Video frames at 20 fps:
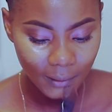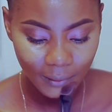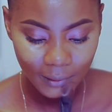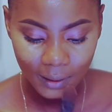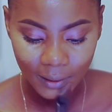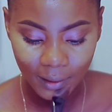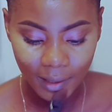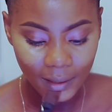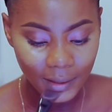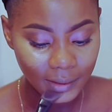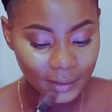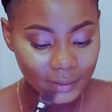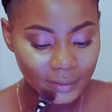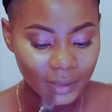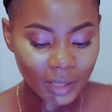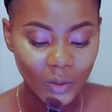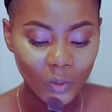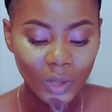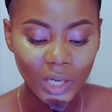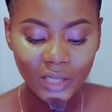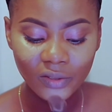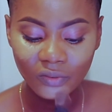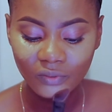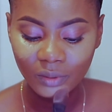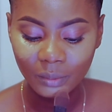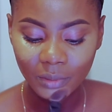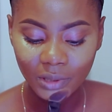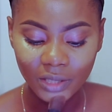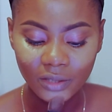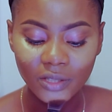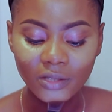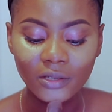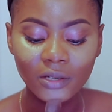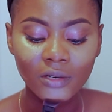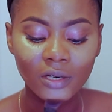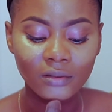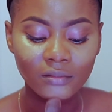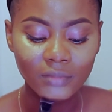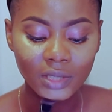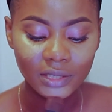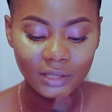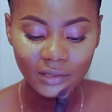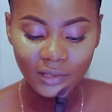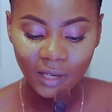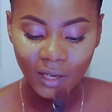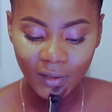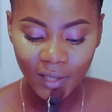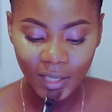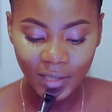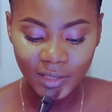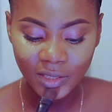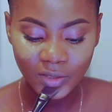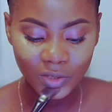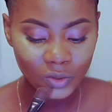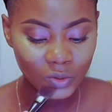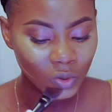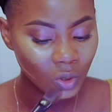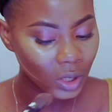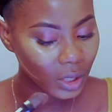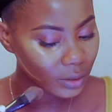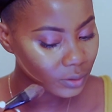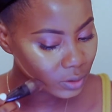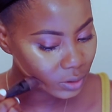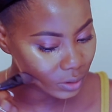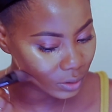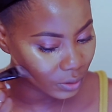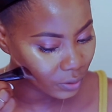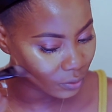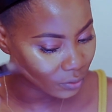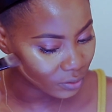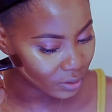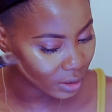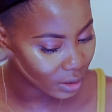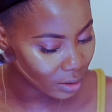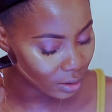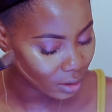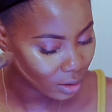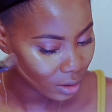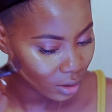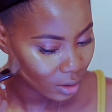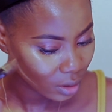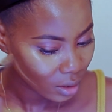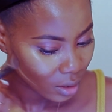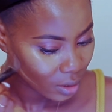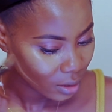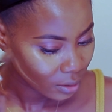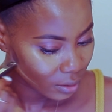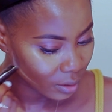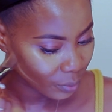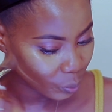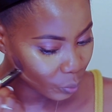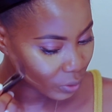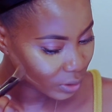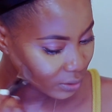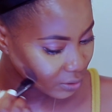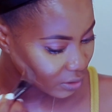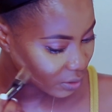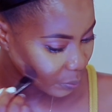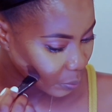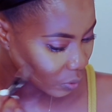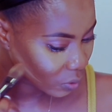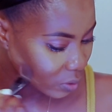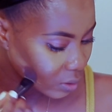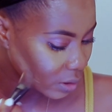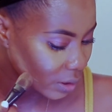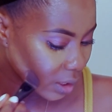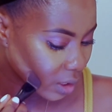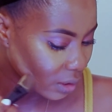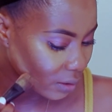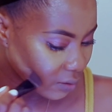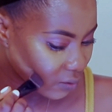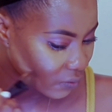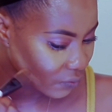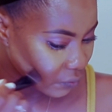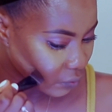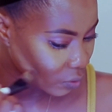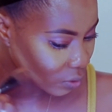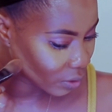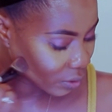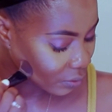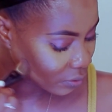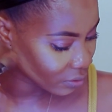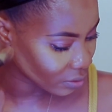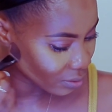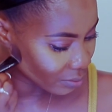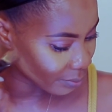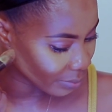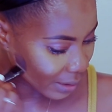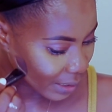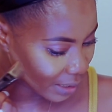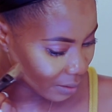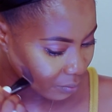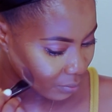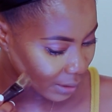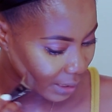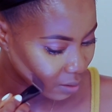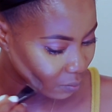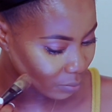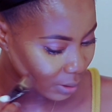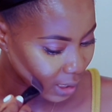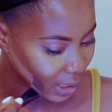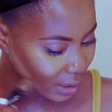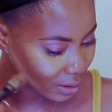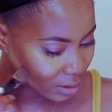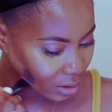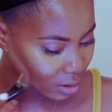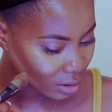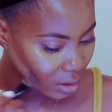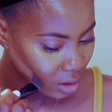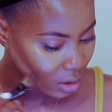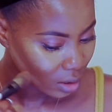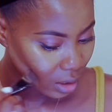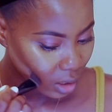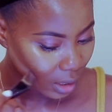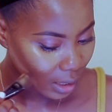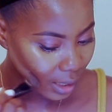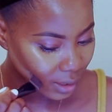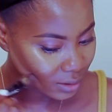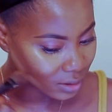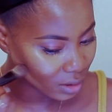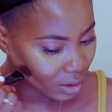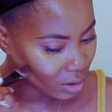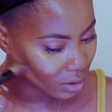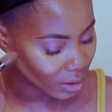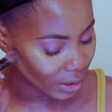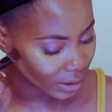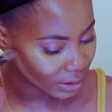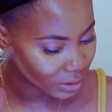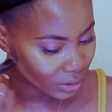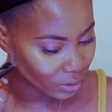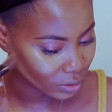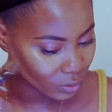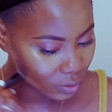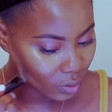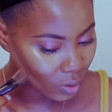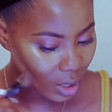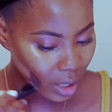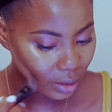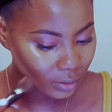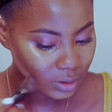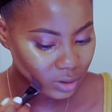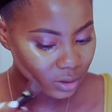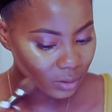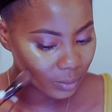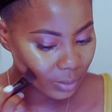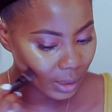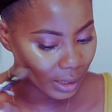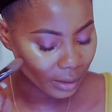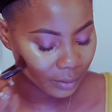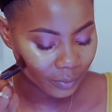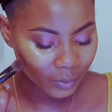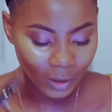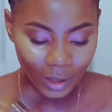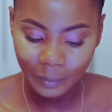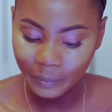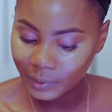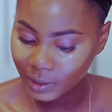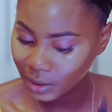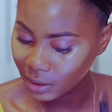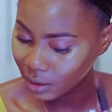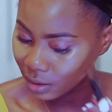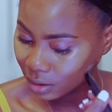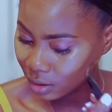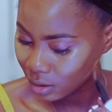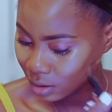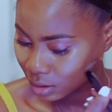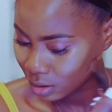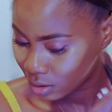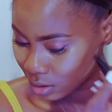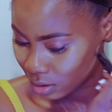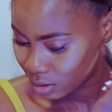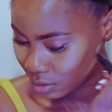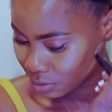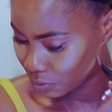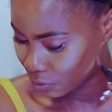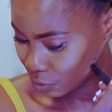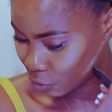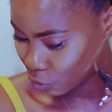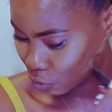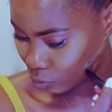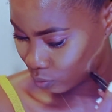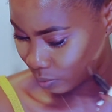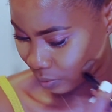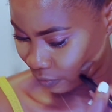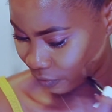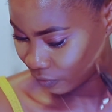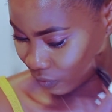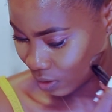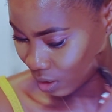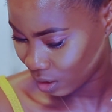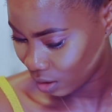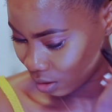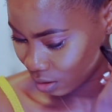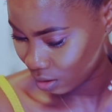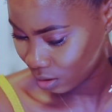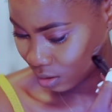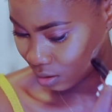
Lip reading: And it works for me, so as long as you know how to use it. The principle is for you to blend. As long as you know how to blend properly, you should be fine.